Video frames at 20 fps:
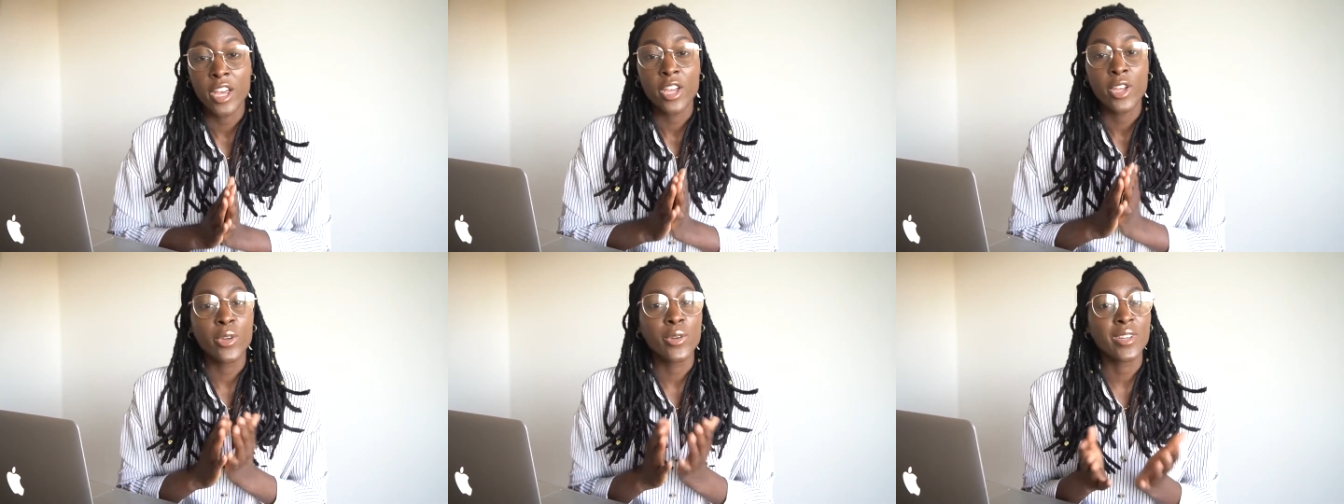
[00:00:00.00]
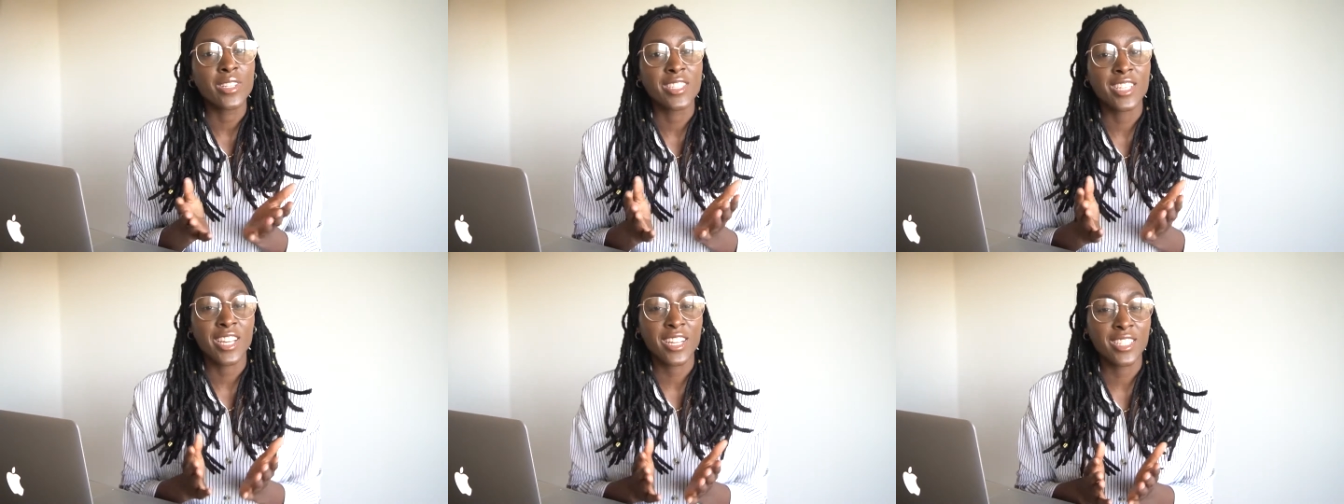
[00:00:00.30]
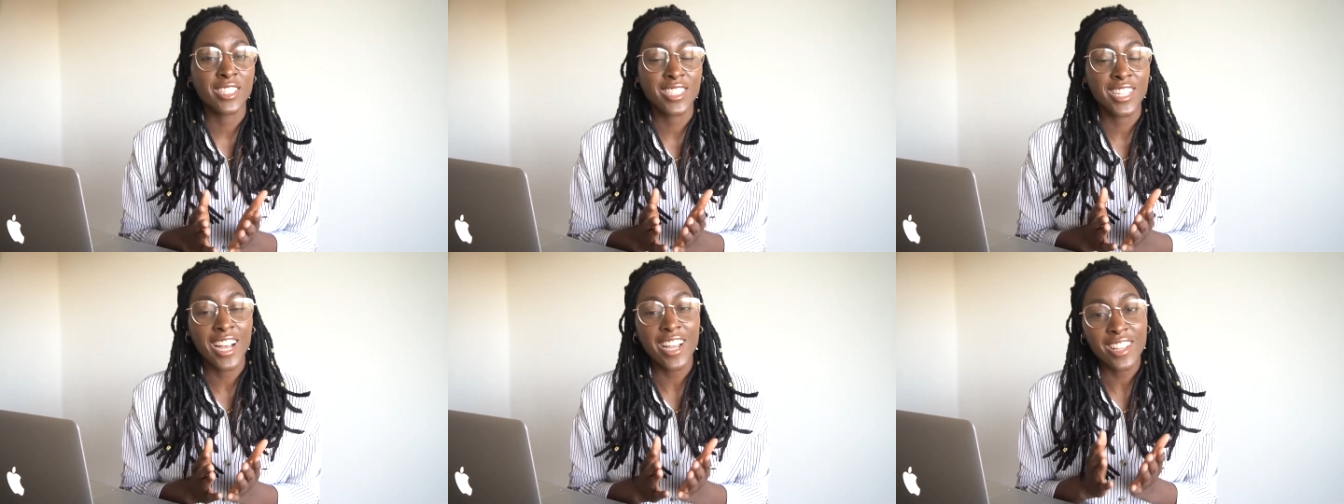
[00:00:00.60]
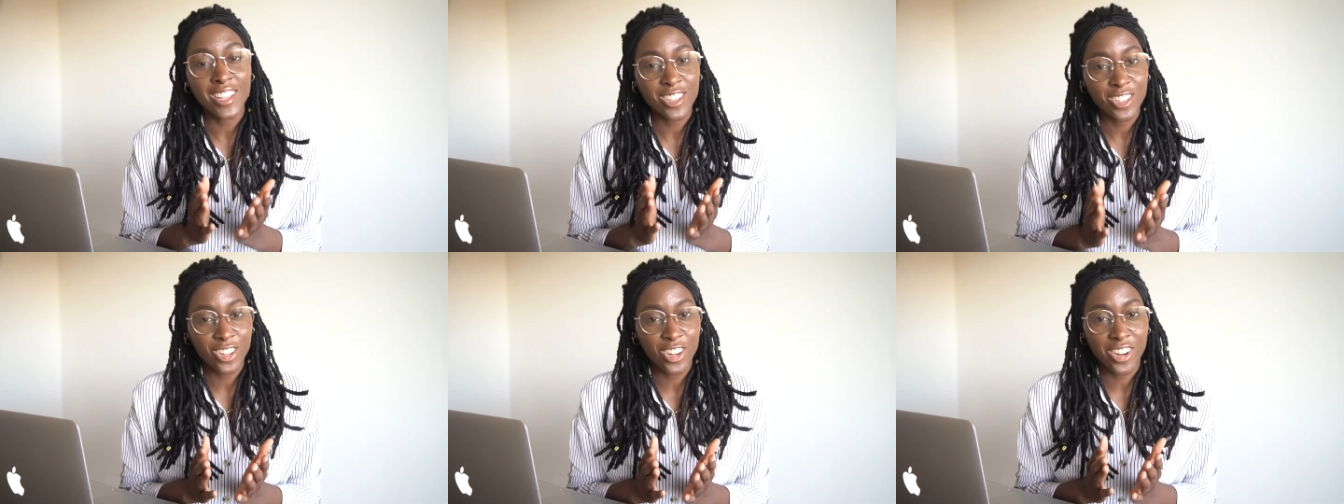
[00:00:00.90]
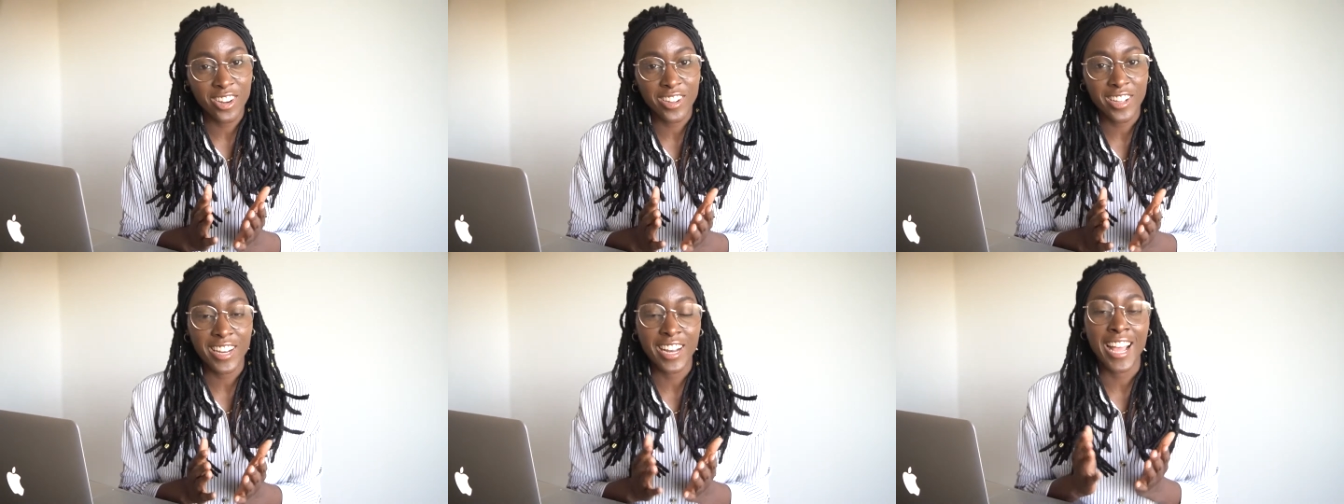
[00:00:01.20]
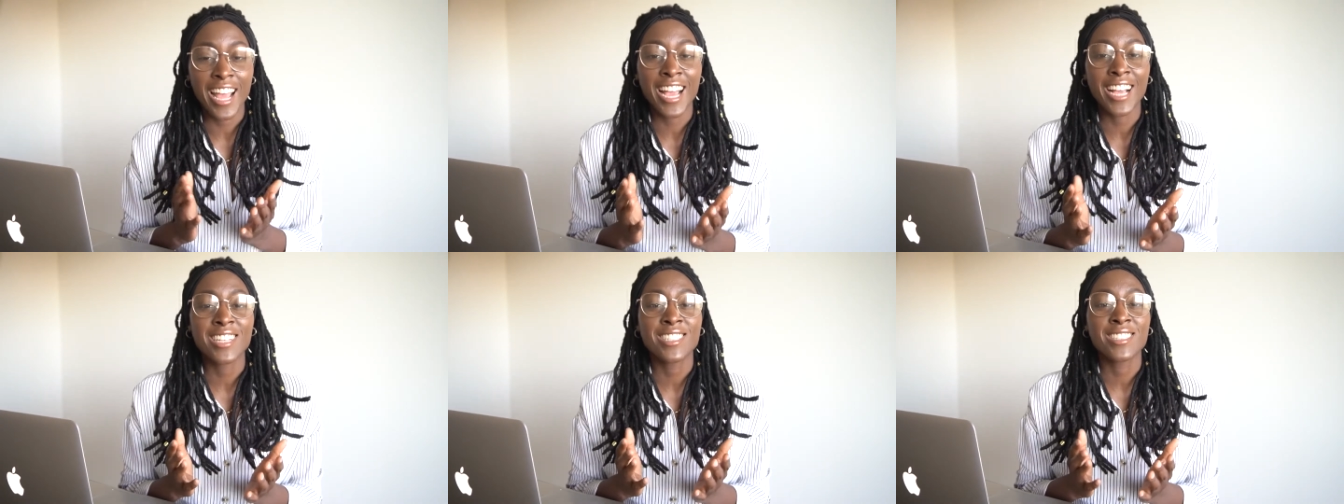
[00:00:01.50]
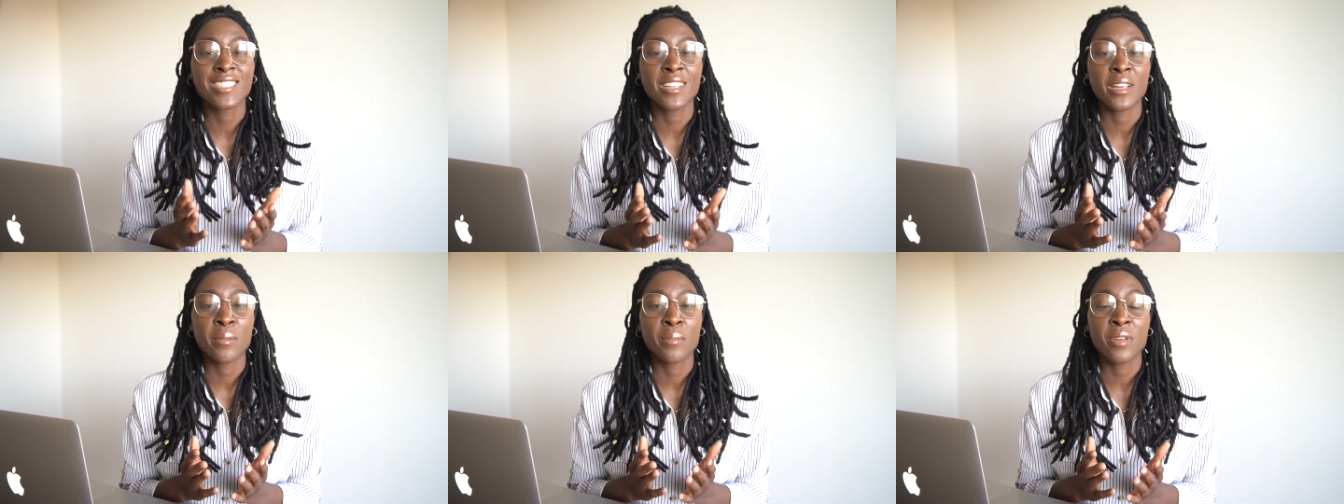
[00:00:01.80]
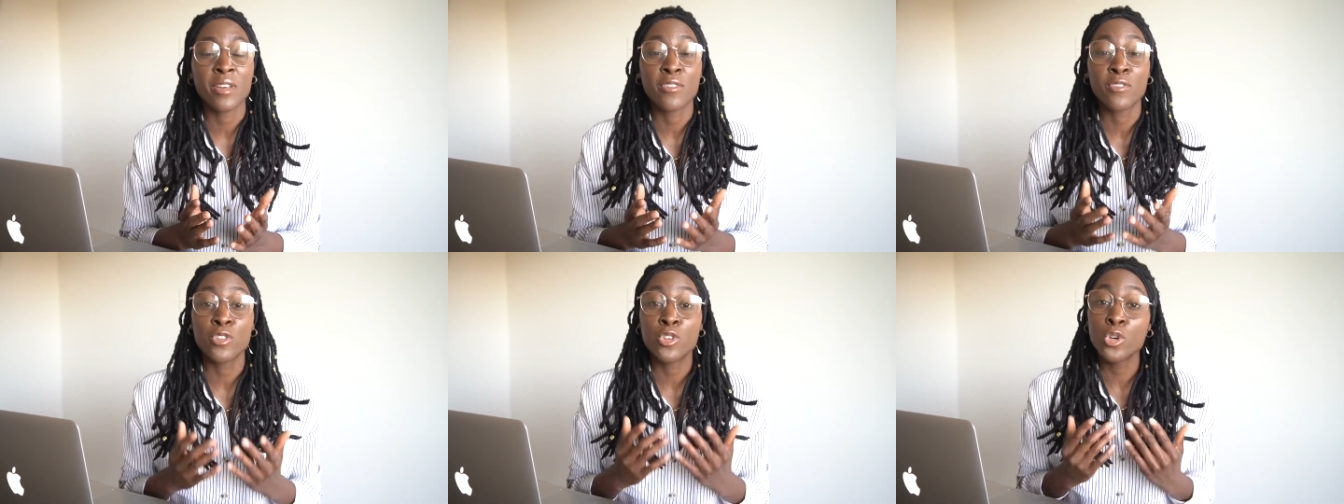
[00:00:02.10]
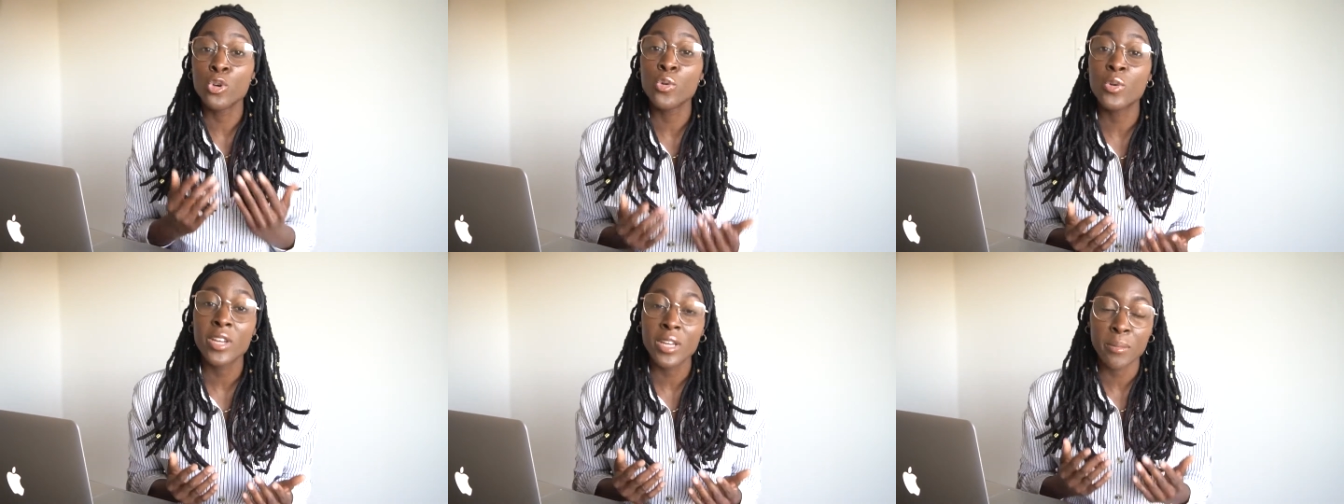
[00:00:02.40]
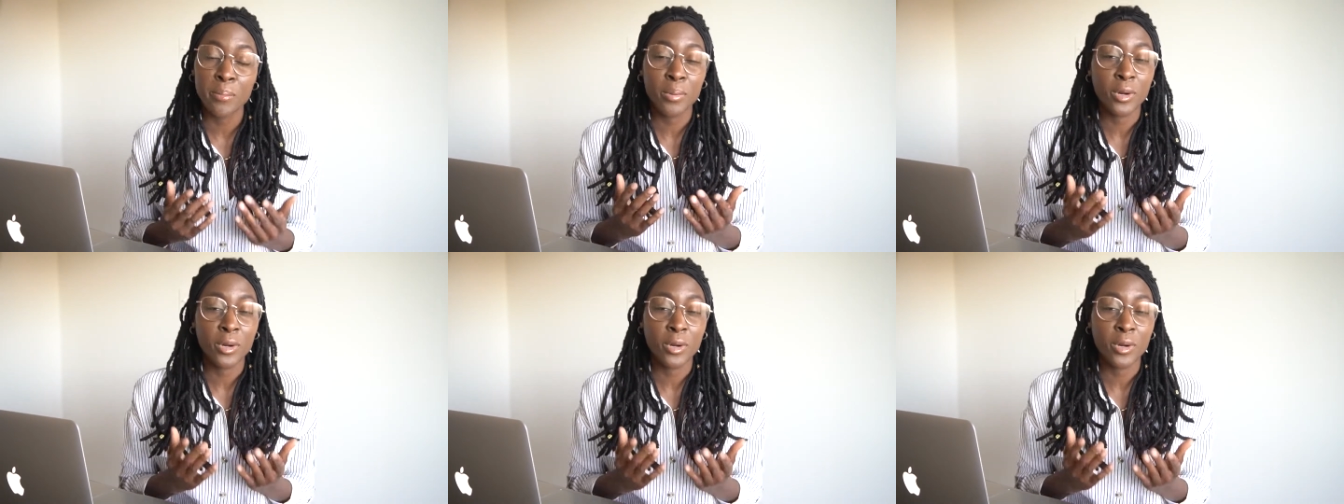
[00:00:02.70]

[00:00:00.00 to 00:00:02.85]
you can take a shot in the dark and ask them if you can